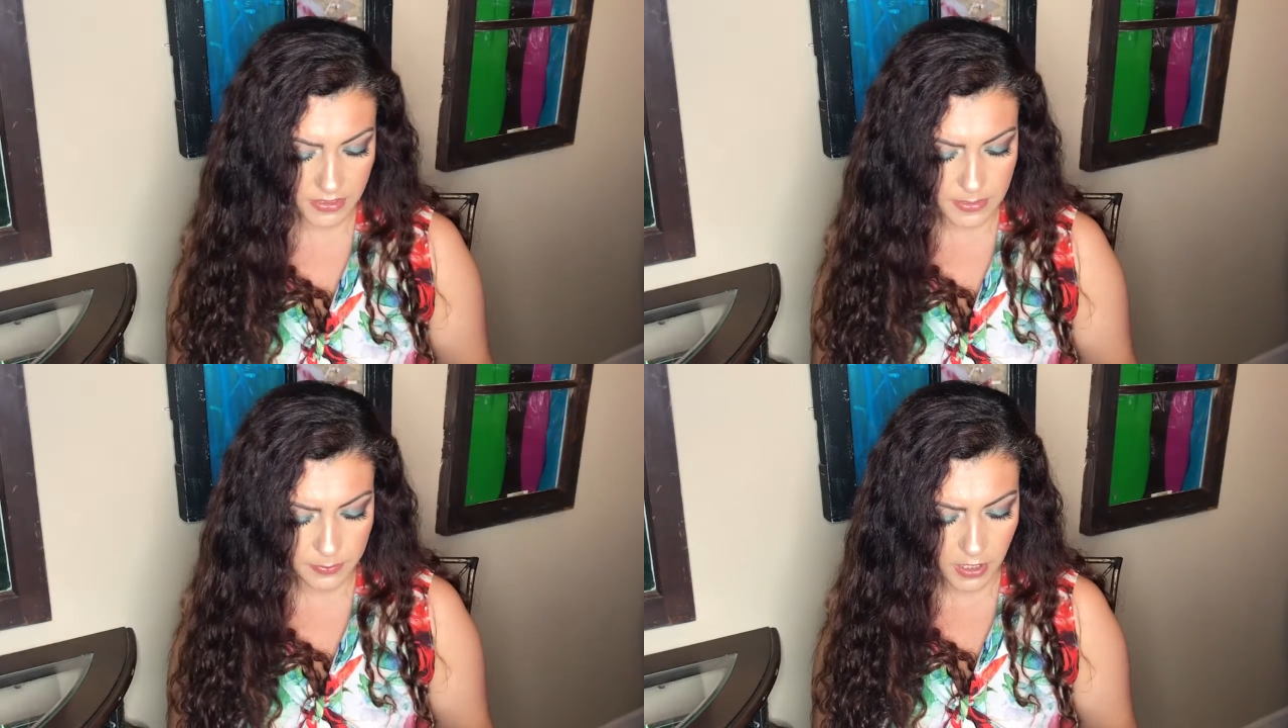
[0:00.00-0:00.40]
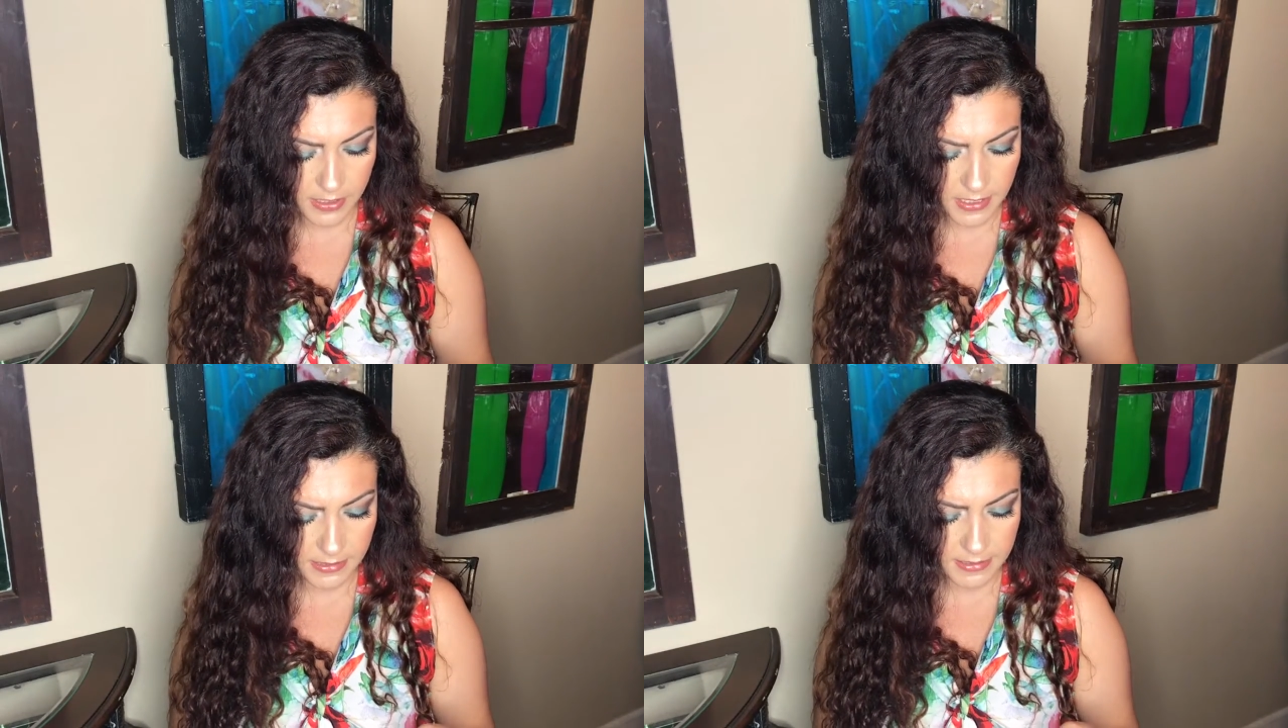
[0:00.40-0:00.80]
this
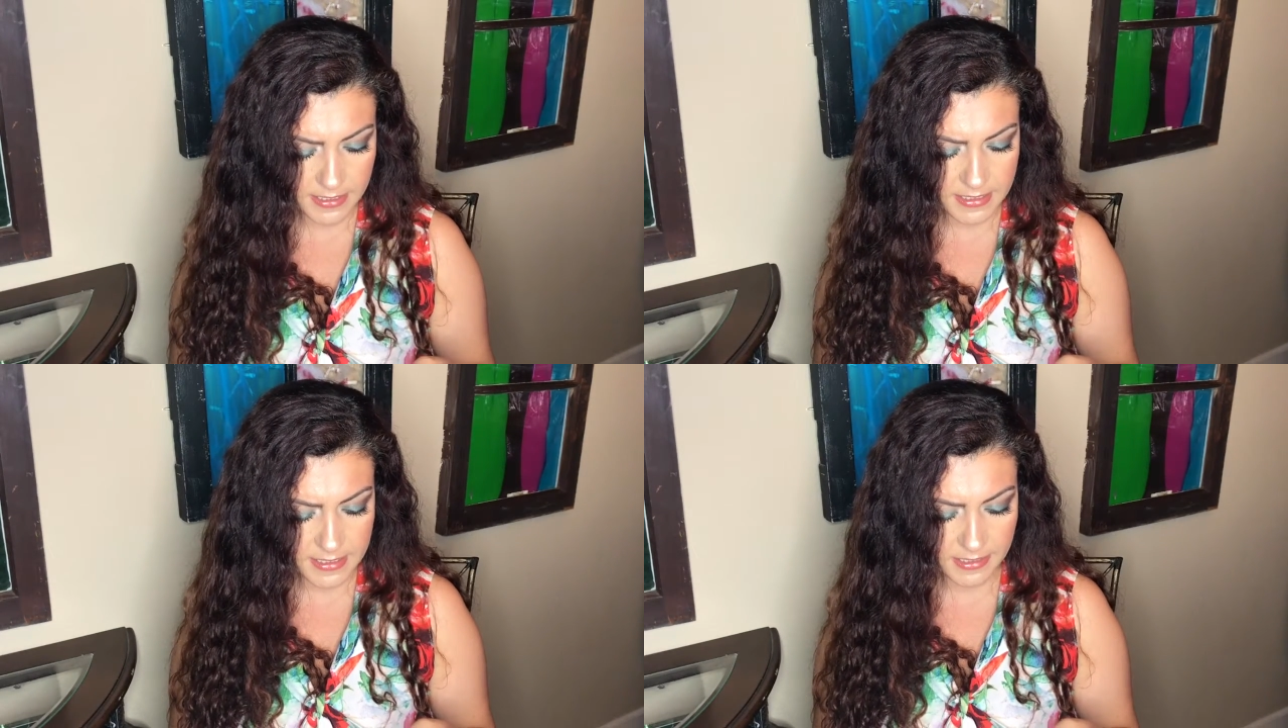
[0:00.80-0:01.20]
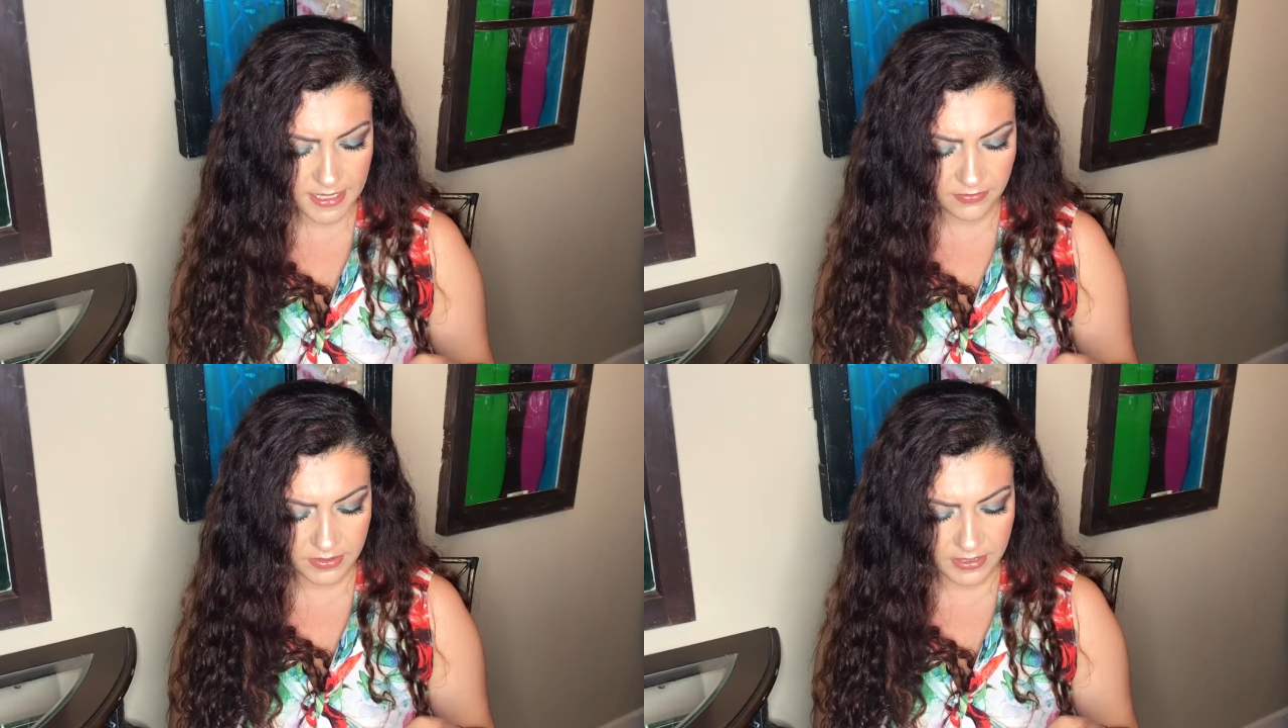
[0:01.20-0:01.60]
product is
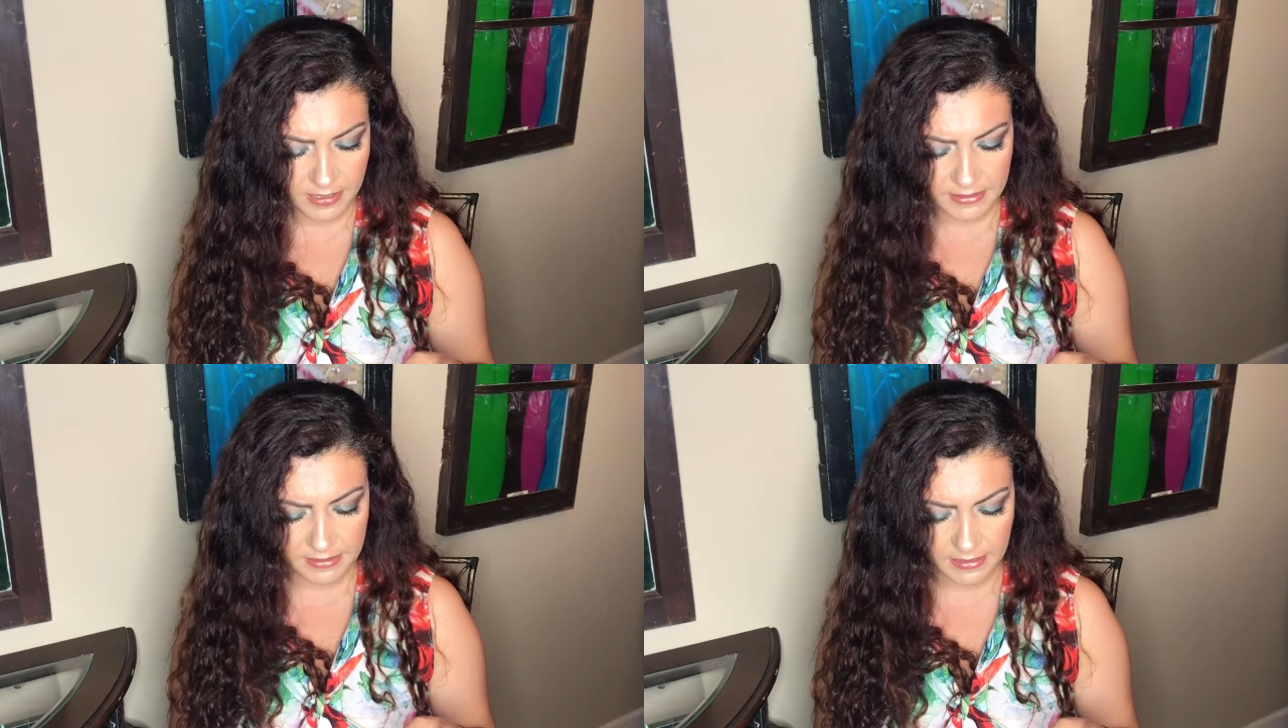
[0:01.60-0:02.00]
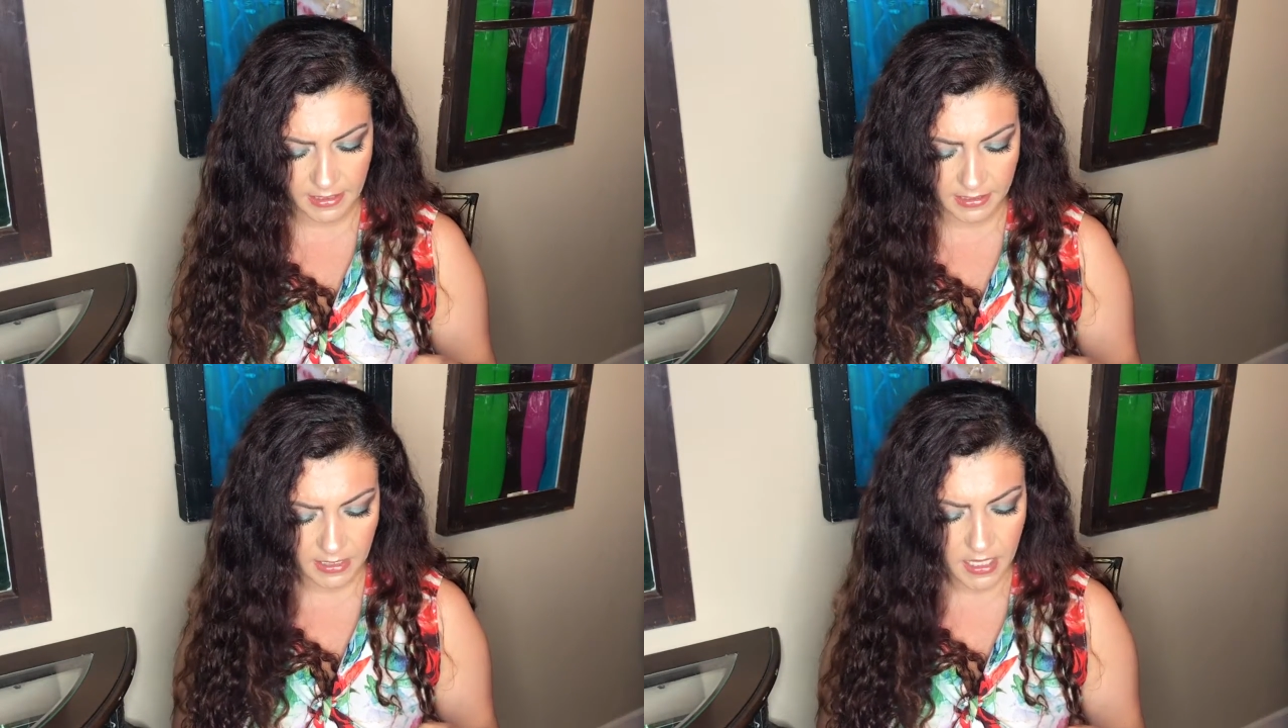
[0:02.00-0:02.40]
eleven
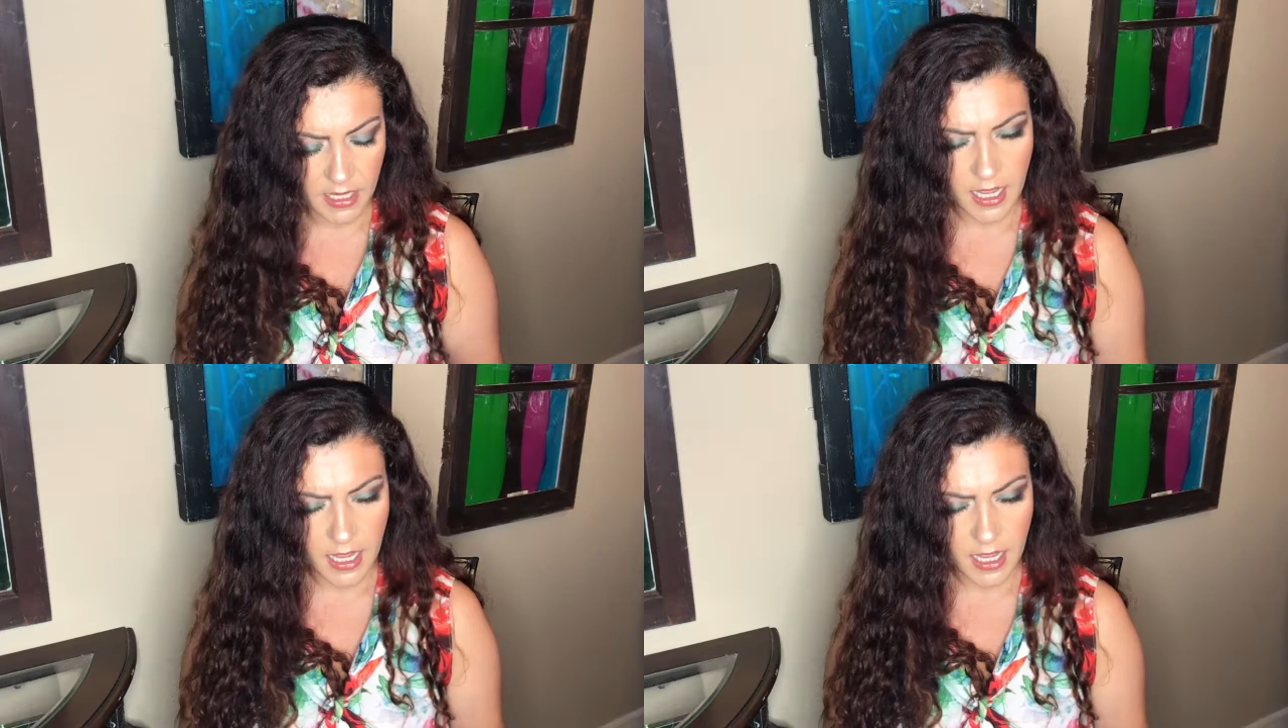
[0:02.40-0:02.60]
ninety-nine.